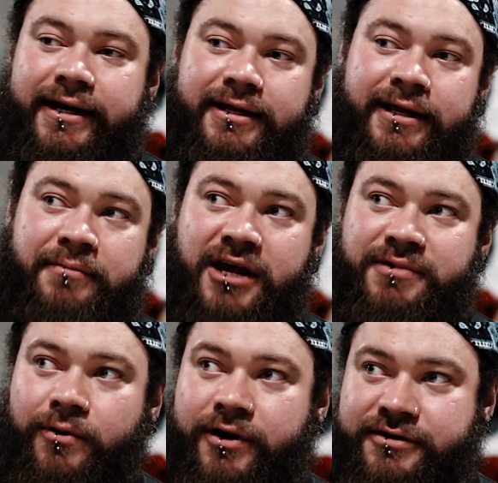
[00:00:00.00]
it may be
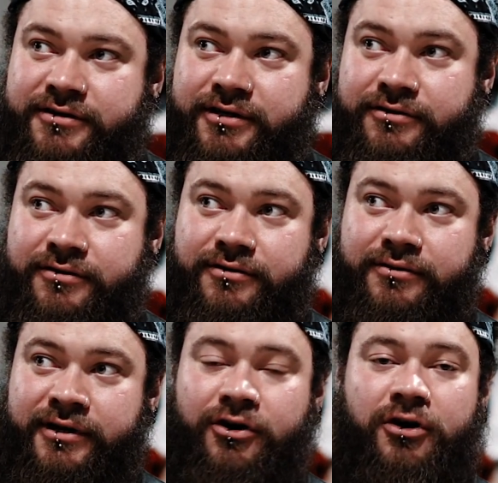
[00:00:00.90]
wise
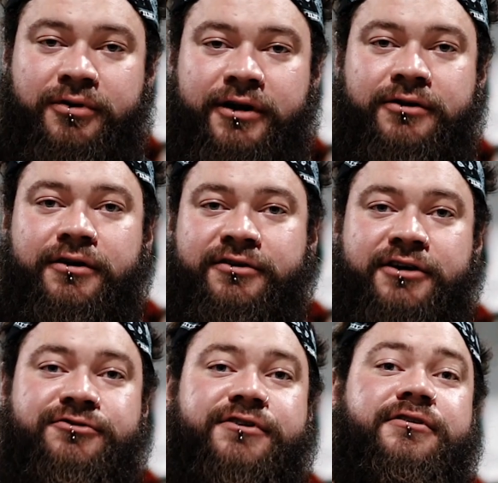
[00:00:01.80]
to incorporate your
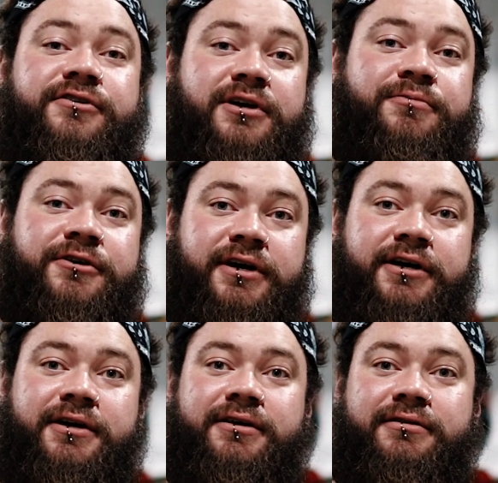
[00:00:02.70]
accessories on a separate
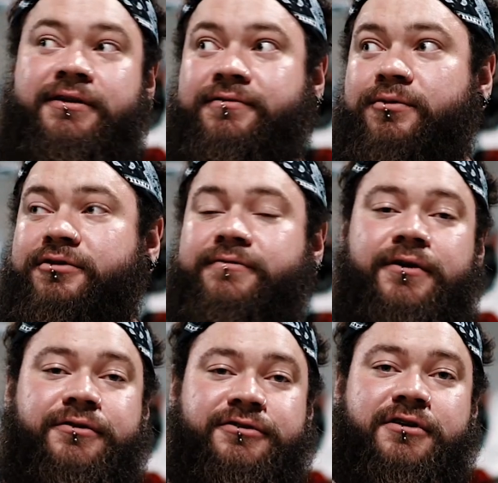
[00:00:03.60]
day if you want to
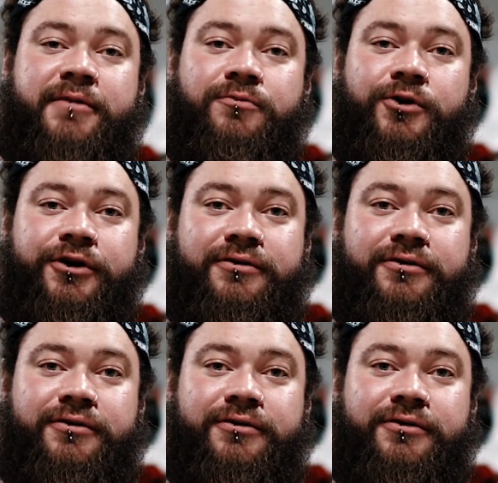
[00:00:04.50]
focus on the main work.